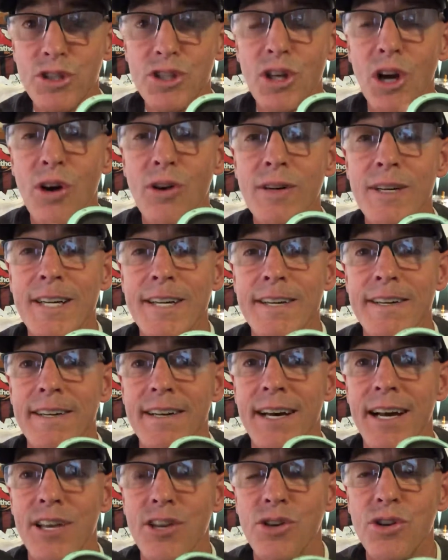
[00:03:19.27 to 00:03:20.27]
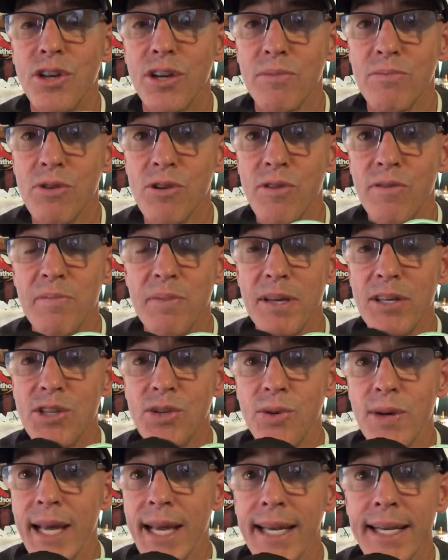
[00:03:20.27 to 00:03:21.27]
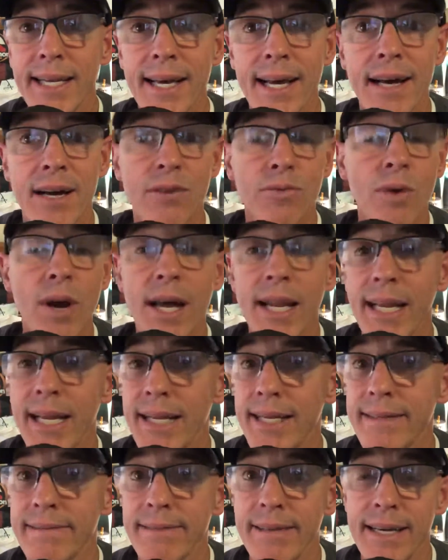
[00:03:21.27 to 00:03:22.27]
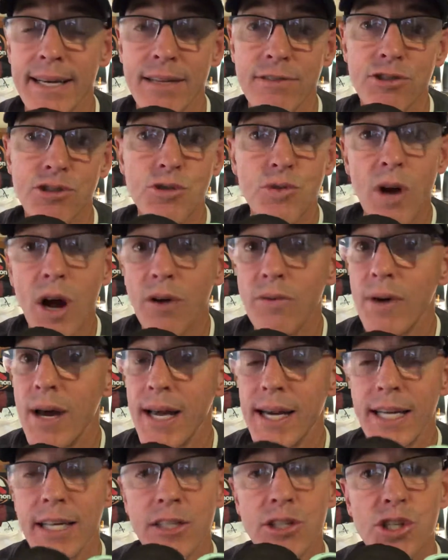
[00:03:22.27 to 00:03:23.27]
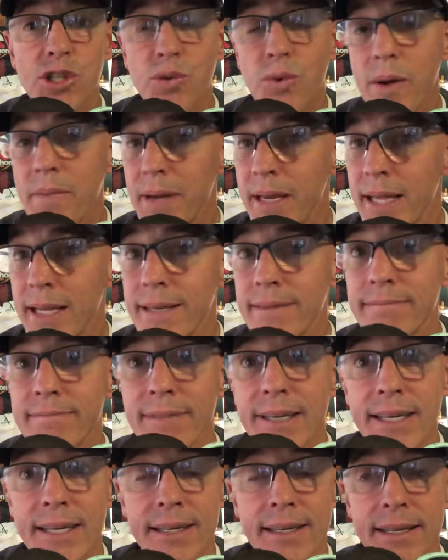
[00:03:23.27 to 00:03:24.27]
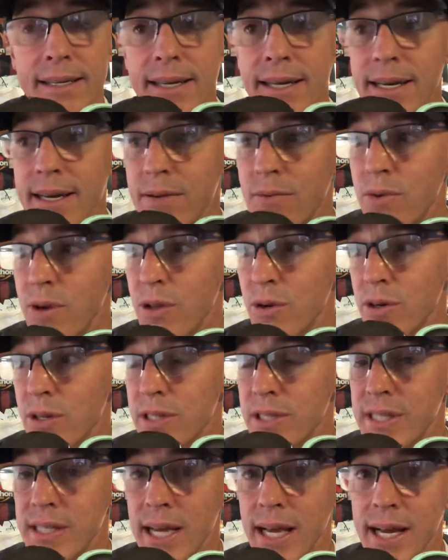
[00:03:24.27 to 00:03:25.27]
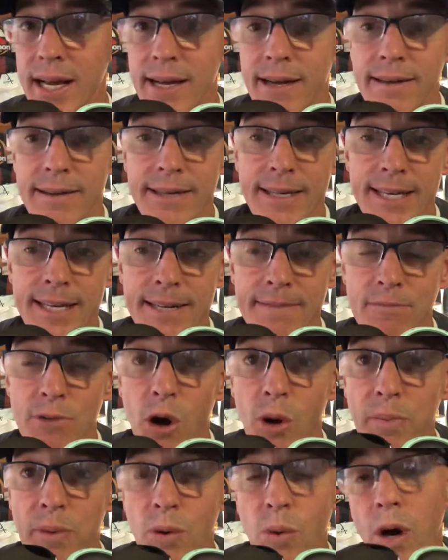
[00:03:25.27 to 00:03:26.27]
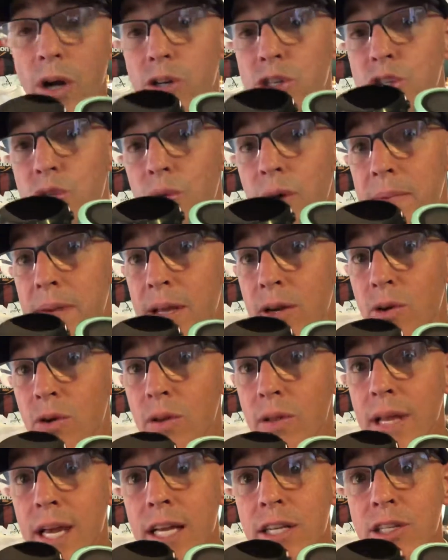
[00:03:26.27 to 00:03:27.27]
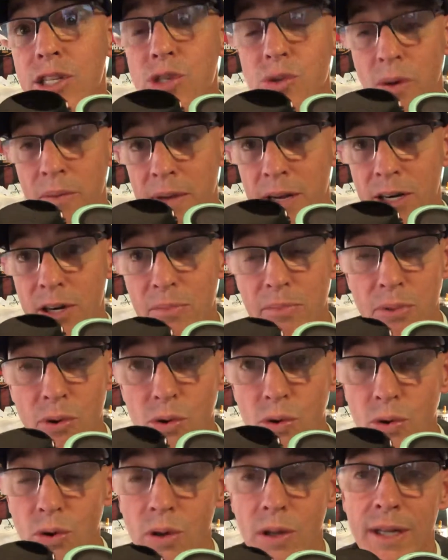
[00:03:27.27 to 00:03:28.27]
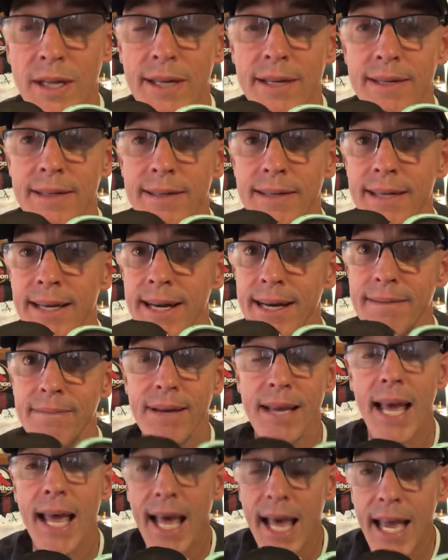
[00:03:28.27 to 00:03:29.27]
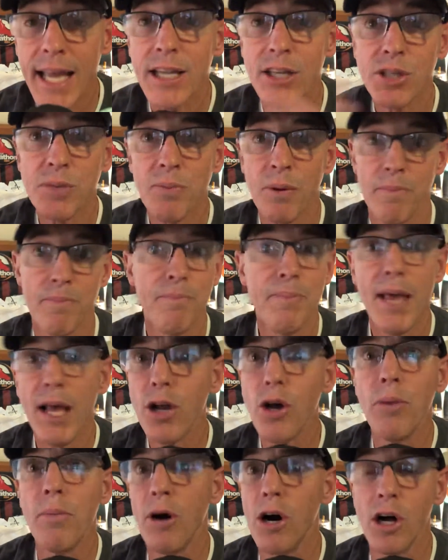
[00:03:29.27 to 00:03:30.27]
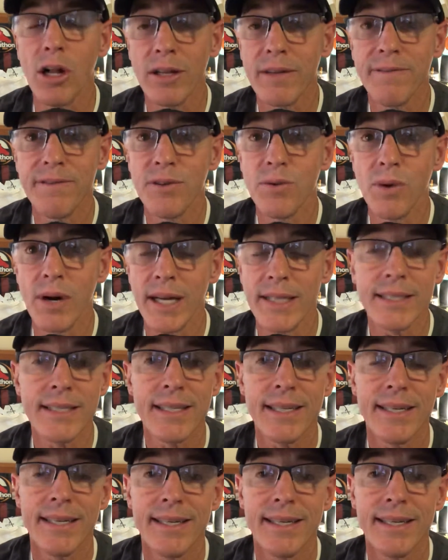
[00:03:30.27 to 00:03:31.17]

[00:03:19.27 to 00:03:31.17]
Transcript: So you can move between running, trail running, and swimming, and whether it's open water swimming or lane swimming in a pool. 80 sport, pickleball if you want.